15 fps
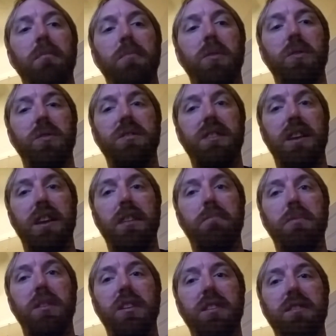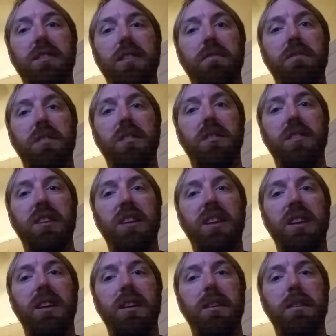per se, but it
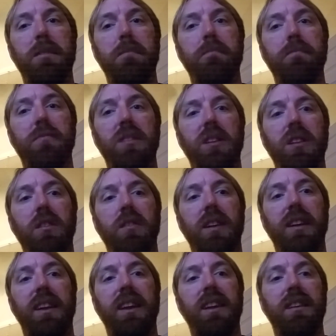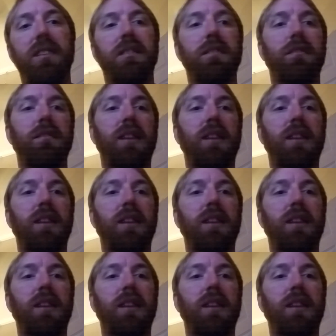definitely I can't